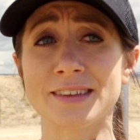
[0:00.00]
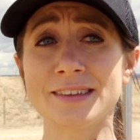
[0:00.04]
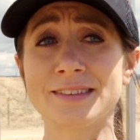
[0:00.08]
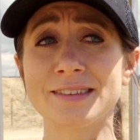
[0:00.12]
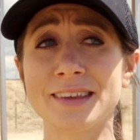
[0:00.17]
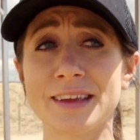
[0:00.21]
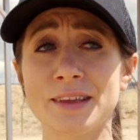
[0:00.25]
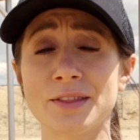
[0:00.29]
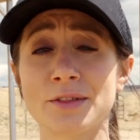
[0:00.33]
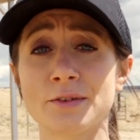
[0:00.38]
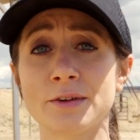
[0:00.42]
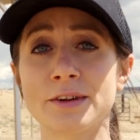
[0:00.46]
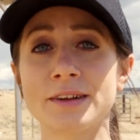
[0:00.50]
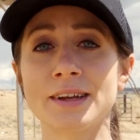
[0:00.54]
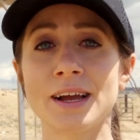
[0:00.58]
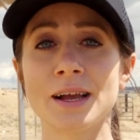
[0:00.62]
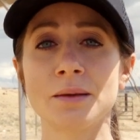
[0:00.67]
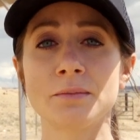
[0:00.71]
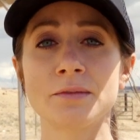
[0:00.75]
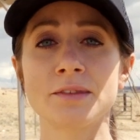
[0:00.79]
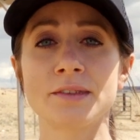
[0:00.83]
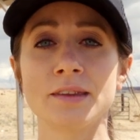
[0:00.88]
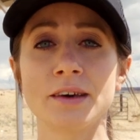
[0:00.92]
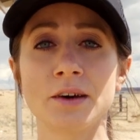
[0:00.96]
that's like 3
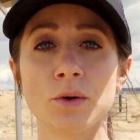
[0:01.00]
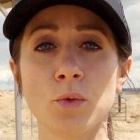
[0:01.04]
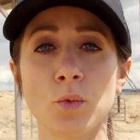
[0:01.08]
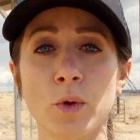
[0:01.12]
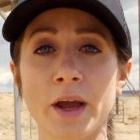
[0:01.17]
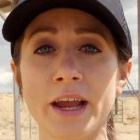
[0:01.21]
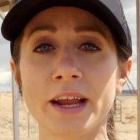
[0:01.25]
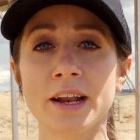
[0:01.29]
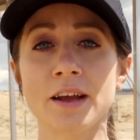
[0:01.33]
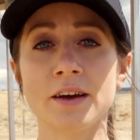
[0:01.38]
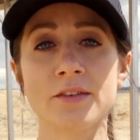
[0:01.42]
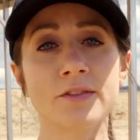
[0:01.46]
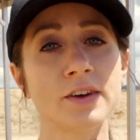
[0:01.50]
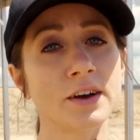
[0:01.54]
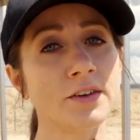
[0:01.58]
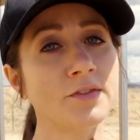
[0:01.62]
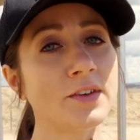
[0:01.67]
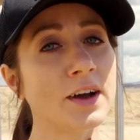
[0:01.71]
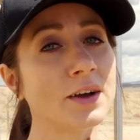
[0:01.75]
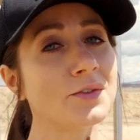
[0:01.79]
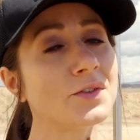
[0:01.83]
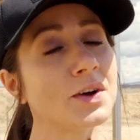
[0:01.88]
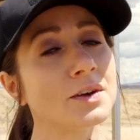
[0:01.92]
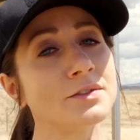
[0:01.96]
times the weight of a
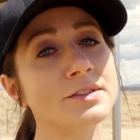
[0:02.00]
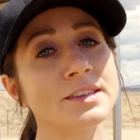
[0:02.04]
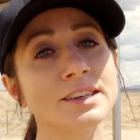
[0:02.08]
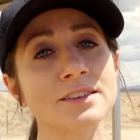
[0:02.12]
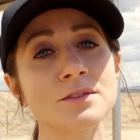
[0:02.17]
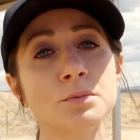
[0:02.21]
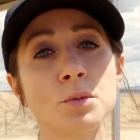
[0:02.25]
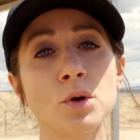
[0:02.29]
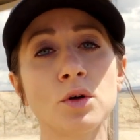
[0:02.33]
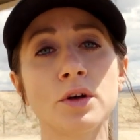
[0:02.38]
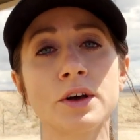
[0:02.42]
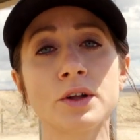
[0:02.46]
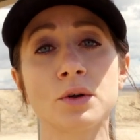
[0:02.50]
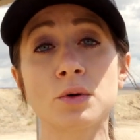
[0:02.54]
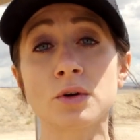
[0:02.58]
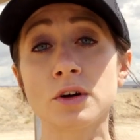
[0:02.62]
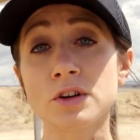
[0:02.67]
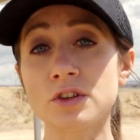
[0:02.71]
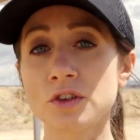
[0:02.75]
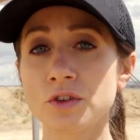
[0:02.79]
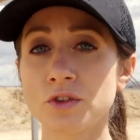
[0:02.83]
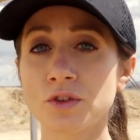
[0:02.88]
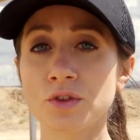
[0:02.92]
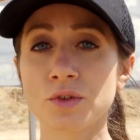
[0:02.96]
5.56 bullet or a
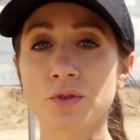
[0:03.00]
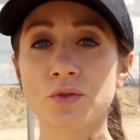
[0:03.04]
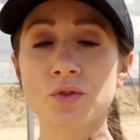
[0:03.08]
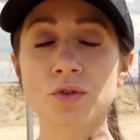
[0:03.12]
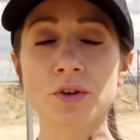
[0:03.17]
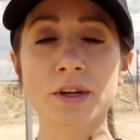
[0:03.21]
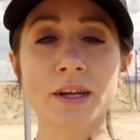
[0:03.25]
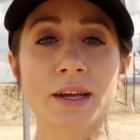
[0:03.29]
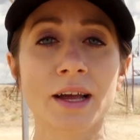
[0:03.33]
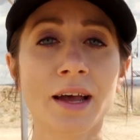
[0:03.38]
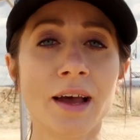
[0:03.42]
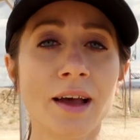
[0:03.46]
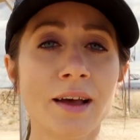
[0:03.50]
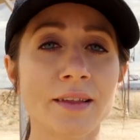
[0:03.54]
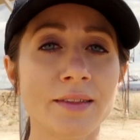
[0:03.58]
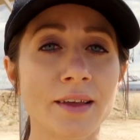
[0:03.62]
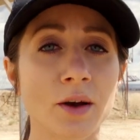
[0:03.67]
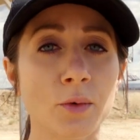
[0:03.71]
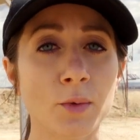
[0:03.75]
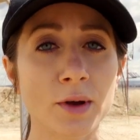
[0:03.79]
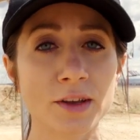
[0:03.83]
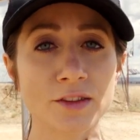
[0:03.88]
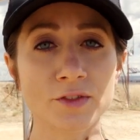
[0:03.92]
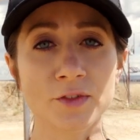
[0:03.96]
.223
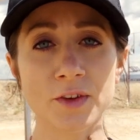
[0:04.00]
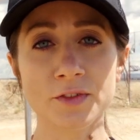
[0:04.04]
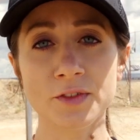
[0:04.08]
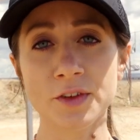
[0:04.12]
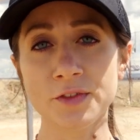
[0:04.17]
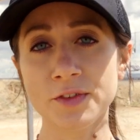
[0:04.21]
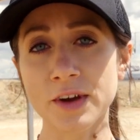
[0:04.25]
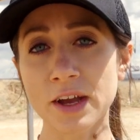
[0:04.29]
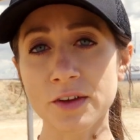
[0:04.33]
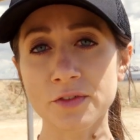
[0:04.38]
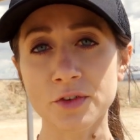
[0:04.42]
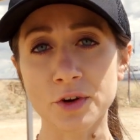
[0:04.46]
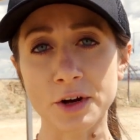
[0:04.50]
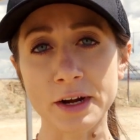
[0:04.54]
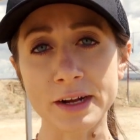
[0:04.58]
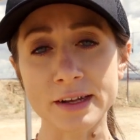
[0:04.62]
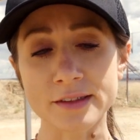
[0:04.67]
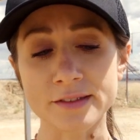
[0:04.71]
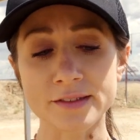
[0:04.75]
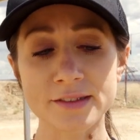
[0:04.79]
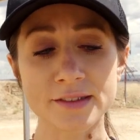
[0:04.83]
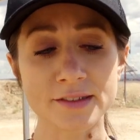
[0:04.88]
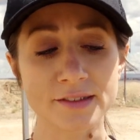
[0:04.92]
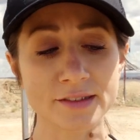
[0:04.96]
that weighs 55
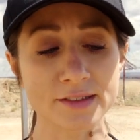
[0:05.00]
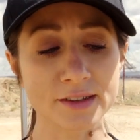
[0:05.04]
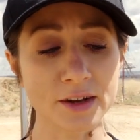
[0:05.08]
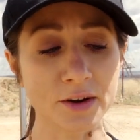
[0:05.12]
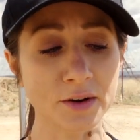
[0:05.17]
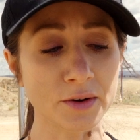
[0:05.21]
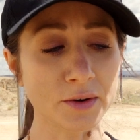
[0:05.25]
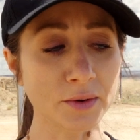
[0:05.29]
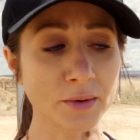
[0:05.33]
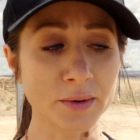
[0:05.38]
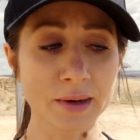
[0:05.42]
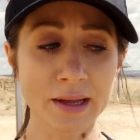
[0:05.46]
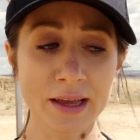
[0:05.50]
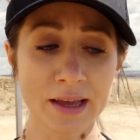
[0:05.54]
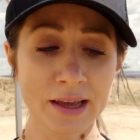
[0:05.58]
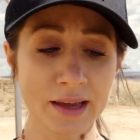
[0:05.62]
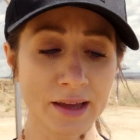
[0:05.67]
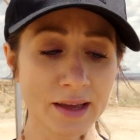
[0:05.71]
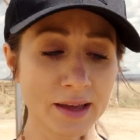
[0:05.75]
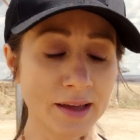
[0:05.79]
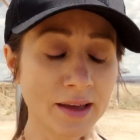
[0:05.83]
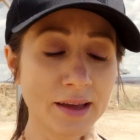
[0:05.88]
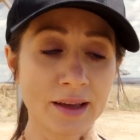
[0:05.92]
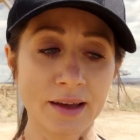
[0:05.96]
grains. So
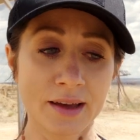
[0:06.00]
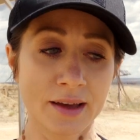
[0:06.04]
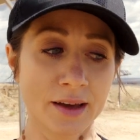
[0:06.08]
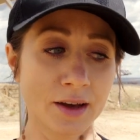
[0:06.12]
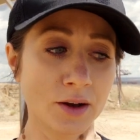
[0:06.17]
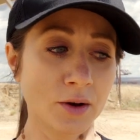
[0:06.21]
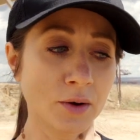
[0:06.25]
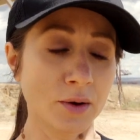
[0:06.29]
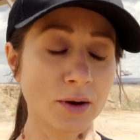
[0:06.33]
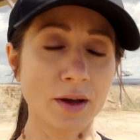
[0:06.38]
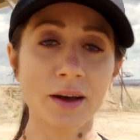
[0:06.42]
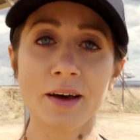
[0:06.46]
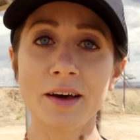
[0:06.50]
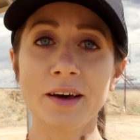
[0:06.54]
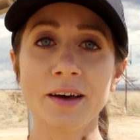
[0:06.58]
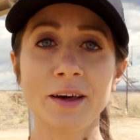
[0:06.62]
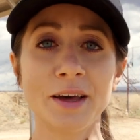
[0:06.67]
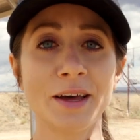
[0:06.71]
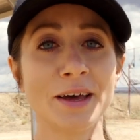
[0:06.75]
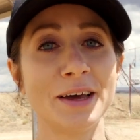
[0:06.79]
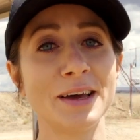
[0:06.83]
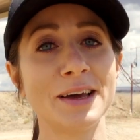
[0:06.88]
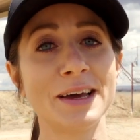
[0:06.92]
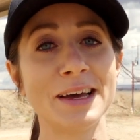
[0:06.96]

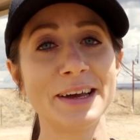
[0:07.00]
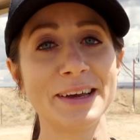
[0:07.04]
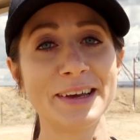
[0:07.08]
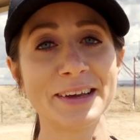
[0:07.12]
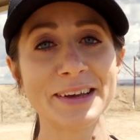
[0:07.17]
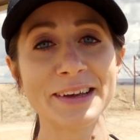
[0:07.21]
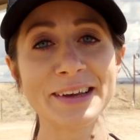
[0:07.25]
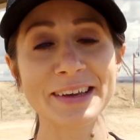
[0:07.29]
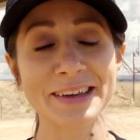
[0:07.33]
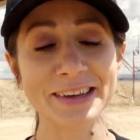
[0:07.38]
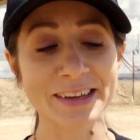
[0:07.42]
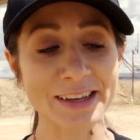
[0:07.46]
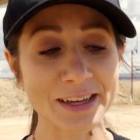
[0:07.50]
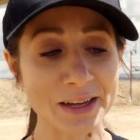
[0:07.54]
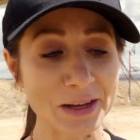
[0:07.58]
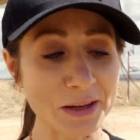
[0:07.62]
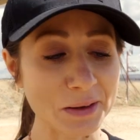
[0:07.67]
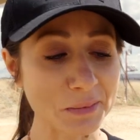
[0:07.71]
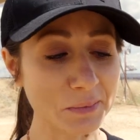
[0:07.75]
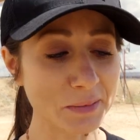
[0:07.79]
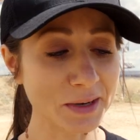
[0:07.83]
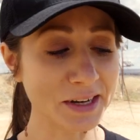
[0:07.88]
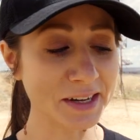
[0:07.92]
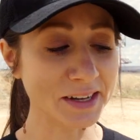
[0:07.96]

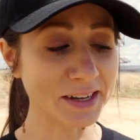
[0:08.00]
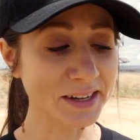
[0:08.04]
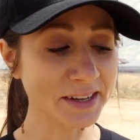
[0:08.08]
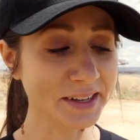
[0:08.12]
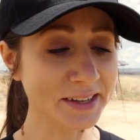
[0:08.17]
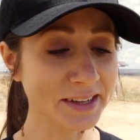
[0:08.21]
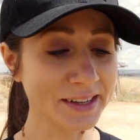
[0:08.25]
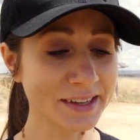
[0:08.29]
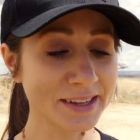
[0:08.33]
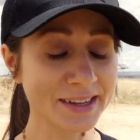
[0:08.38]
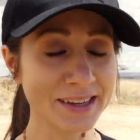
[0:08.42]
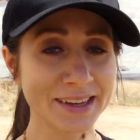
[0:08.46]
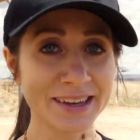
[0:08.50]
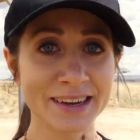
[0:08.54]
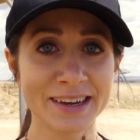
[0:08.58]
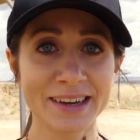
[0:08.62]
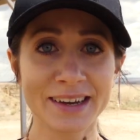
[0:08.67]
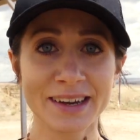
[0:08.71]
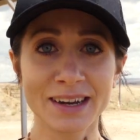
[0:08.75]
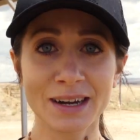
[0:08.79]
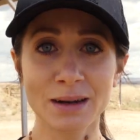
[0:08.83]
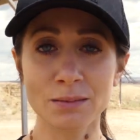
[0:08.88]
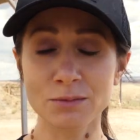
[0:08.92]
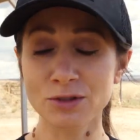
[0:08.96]
I'm
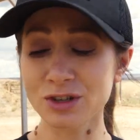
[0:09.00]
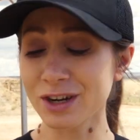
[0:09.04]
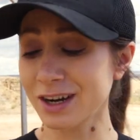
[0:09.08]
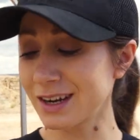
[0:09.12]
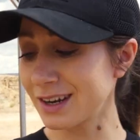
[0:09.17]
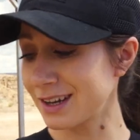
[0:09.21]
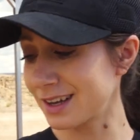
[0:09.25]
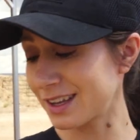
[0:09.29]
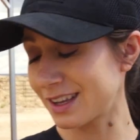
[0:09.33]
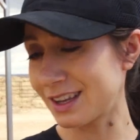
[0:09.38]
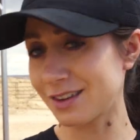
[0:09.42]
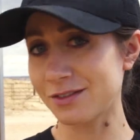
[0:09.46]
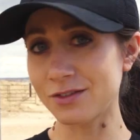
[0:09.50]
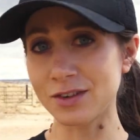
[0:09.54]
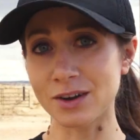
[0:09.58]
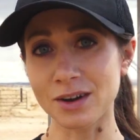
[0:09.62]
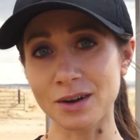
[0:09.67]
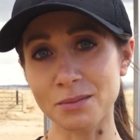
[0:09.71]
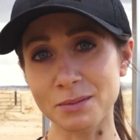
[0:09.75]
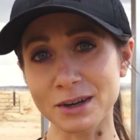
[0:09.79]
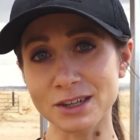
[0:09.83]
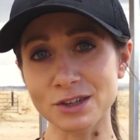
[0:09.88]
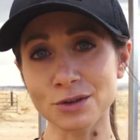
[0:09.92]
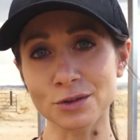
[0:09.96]
trying to give
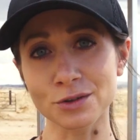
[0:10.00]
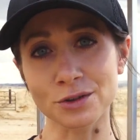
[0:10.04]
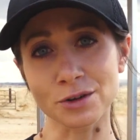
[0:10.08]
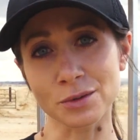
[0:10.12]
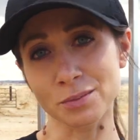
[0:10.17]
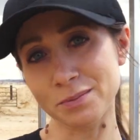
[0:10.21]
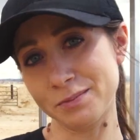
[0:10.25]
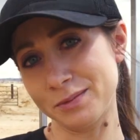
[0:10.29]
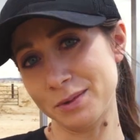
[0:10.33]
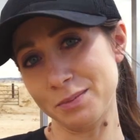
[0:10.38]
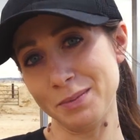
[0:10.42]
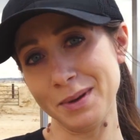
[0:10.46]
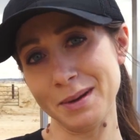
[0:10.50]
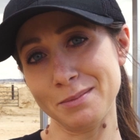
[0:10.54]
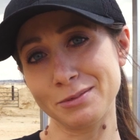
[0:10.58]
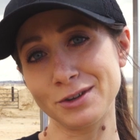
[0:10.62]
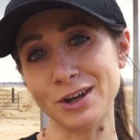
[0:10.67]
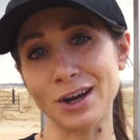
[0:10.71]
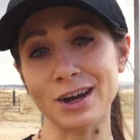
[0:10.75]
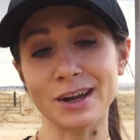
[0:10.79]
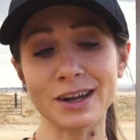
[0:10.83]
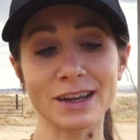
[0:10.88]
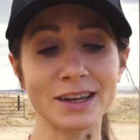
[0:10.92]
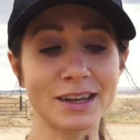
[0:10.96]
my shoulder the pep
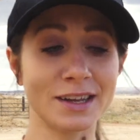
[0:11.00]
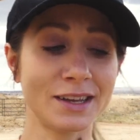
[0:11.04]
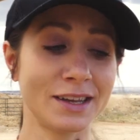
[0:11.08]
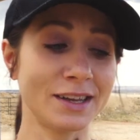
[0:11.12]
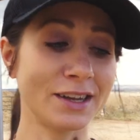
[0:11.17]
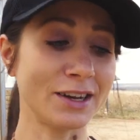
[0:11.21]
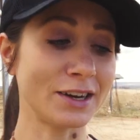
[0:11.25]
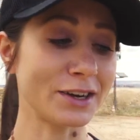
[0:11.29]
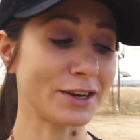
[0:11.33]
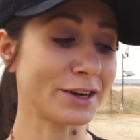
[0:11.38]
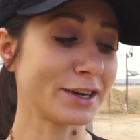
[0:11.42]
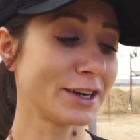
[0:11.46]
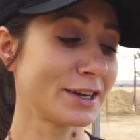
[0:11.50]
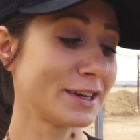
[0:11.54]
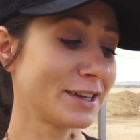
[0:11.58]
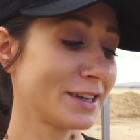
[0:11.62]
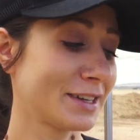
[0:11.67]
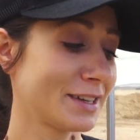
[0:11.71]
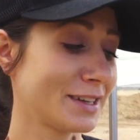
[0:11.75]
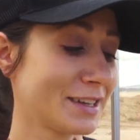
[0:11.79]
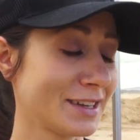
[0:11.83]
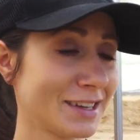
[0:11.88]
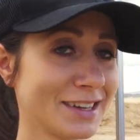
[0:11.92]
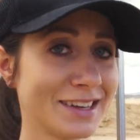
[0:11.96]
talk here.
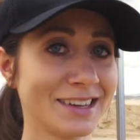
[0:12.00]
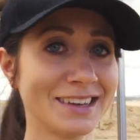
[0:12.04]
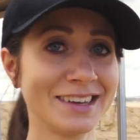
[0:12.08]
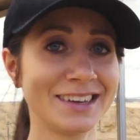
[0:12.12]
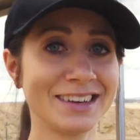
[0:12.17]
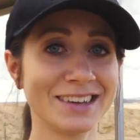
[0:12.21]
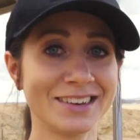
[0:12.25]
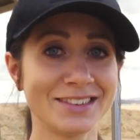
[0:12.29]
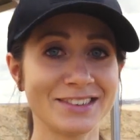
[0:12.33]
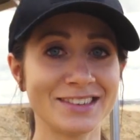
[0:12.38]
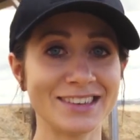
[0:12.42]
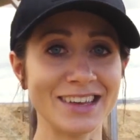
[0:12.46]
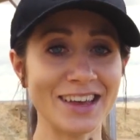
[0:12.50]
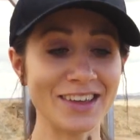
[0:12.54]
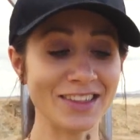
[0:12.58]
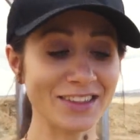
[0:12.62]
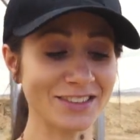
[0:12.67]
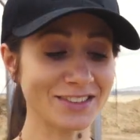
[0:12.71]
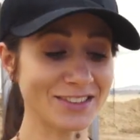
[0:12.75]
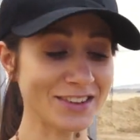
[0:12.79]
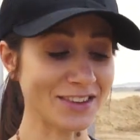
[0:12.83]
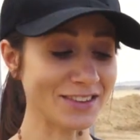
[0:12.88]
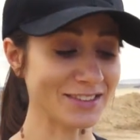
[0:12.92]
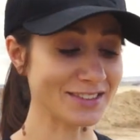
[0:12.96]
See how
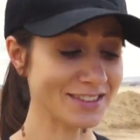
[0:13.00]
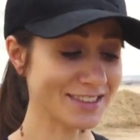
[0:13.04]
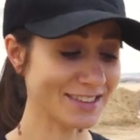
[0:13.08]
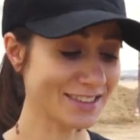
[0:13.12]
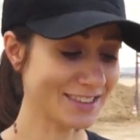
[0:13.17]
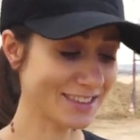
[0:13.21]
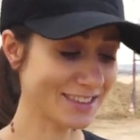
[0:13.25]
this goes.